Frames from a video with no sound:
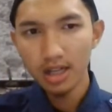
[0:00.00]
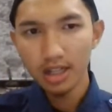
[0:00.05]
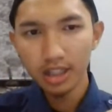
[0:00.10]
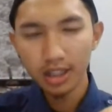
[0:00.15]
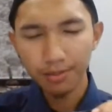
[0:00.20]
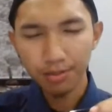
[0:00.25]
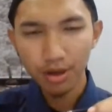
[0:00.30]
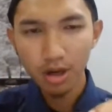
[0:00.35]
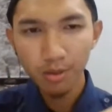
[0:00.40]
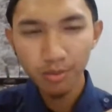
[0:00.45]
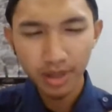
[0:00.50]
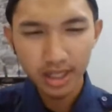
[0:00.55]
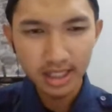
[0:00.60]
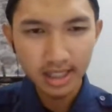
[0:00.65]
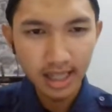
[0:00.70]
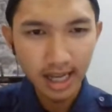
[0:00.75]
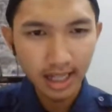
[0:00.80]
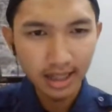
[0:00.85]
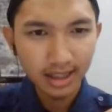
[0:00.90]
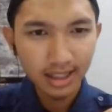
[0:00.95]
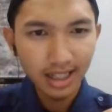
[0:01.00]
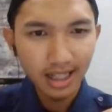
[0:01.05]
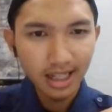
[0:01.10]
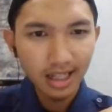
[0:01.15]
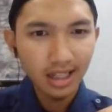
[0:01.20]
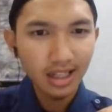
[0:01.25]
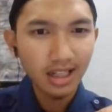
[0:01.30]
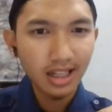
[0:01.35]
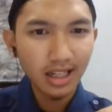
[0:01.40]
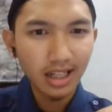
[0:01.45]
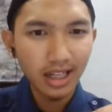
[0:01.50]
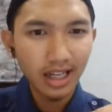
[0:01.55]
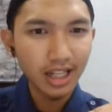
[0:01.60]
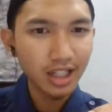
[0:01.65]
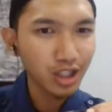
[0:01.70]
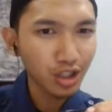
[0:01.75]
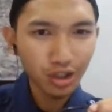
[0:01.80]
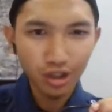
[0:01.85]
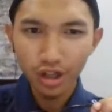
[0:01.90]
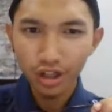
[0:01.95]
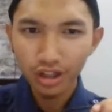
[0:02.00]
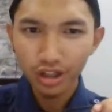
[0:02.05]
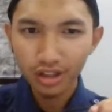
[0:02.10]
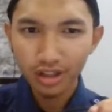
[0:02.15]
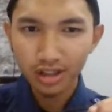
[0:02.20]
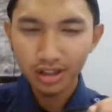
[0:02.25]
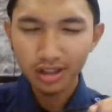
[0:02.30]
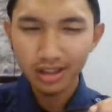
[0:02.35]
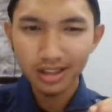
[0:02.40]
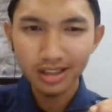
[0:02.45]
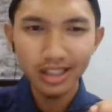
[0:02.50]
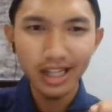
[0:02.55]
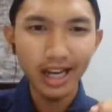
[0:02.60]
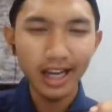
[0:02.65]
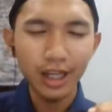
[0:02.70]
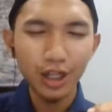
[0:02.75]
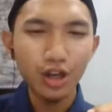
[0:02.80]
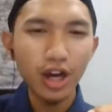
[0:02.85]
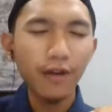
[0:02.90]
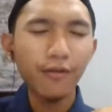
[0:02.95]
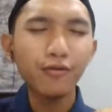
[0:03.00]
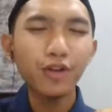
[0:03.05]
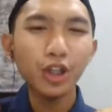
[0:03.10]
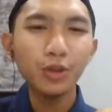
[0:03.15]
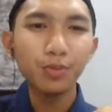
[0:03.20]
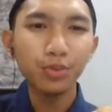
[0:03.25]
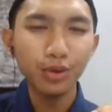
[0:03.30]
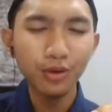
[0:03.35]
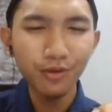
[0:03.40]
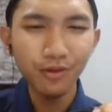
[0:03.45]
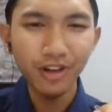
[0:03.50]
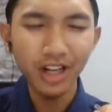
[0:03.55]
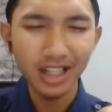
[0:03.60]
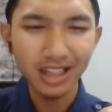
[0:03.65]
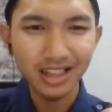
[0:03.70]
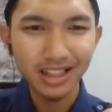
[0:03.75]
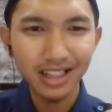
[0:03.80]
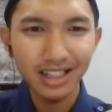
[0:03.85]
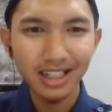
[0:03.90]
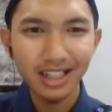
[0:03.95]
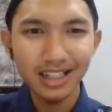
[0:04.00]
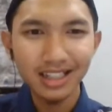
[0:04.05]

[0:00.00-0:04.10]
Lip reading: The problem is that it's not, yeah, you have not proven it.